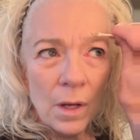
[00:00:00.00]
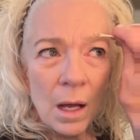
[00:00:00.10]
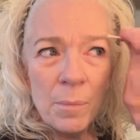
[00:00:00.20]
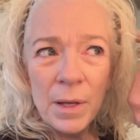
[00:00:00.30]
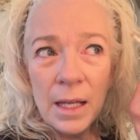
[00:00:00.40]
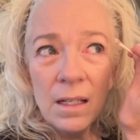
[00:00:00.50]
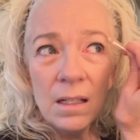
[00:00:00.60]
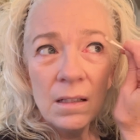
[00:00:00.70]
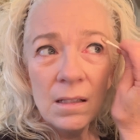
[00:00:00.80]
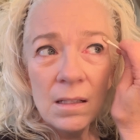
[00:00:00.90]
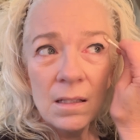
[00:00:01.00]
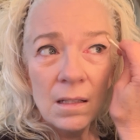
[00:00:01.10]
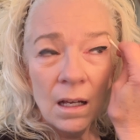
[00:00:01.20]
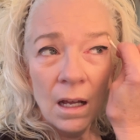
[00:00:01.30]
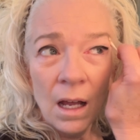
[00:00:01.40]
opinions.
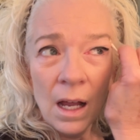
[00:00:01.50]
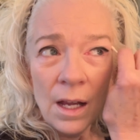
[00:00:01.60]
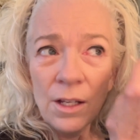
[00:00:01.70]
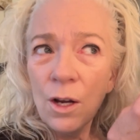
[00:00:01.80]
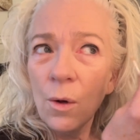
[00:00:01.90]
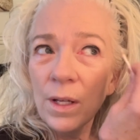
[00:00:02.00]
You know,